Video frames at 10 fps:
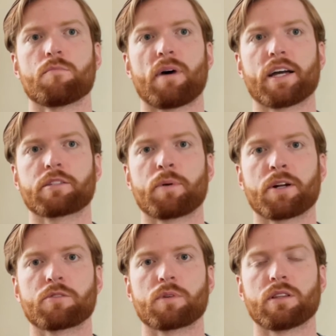My
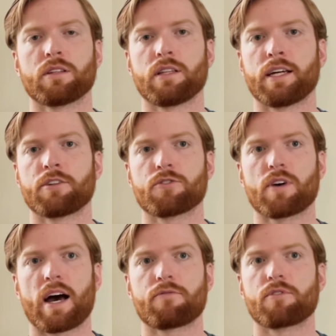experience with the lender
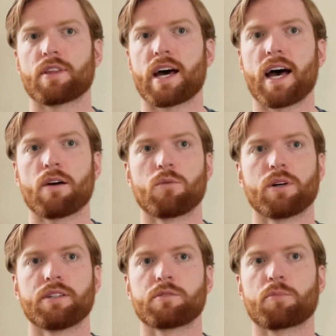after that
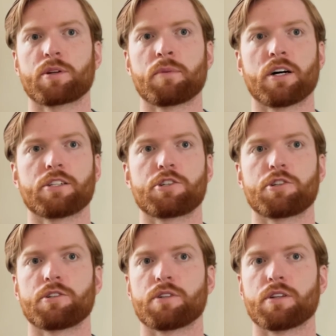was pretty
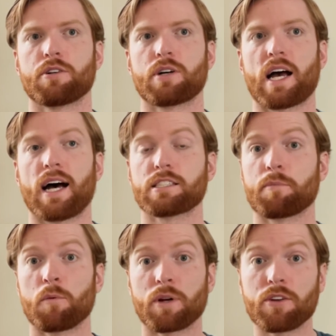much, you know, ask
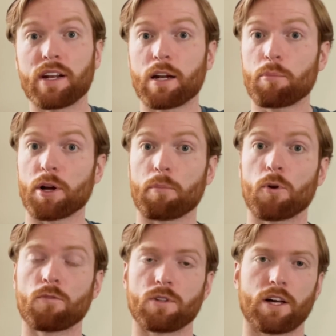me when you need a
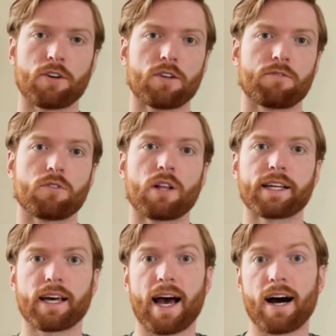pre-approval letter. If you
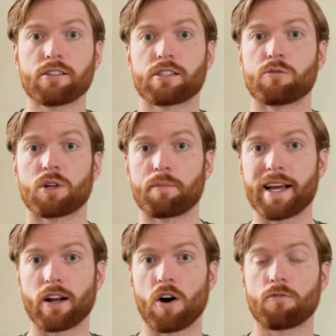like a house and you want to
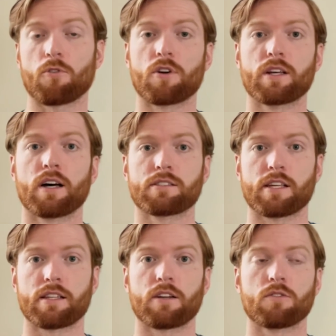make an offer on it, I'll
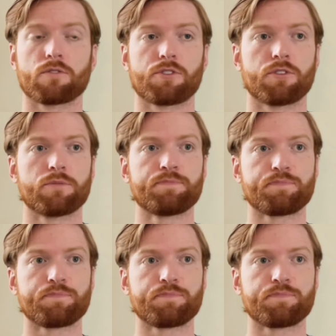send that over to you.